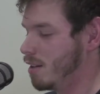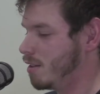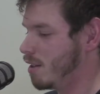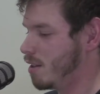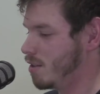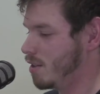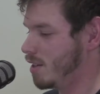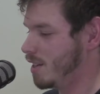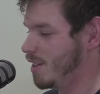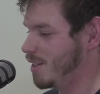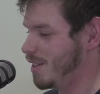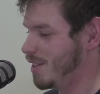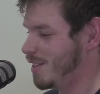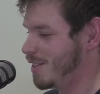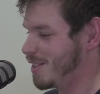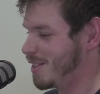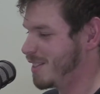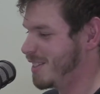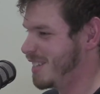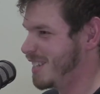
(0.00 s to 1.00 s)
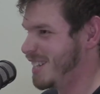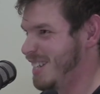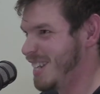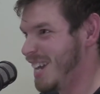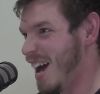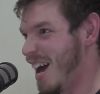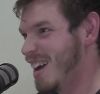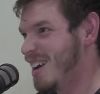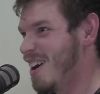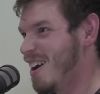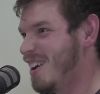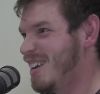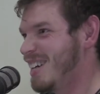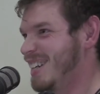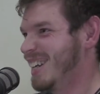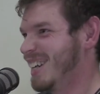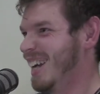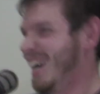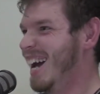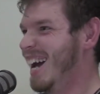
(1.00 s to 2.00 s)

it doesn't exist. I got it.